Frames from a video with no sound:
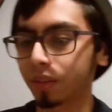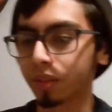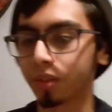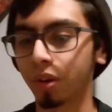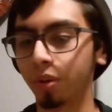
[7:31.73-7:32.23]

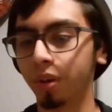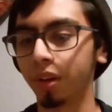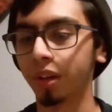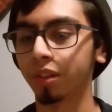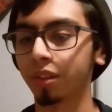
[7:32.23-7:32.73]
So
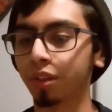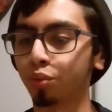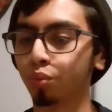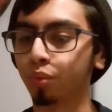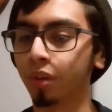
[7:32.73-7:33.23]
it's
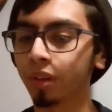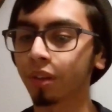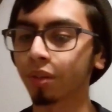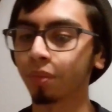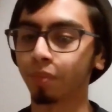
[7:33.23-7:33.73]
this
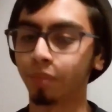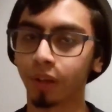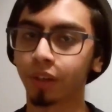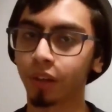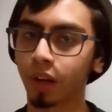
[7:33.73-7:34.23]
really
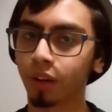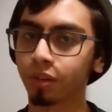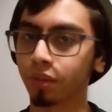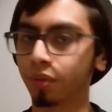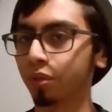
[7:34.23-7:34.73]
big challenge
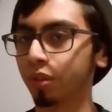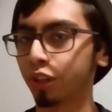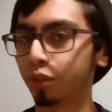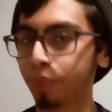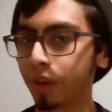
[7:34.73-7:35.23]
of using
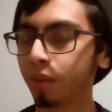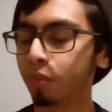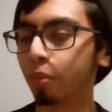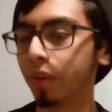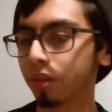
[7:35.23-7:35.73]
speed,
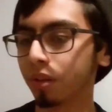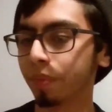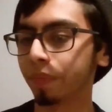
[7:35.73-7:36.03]
momentum,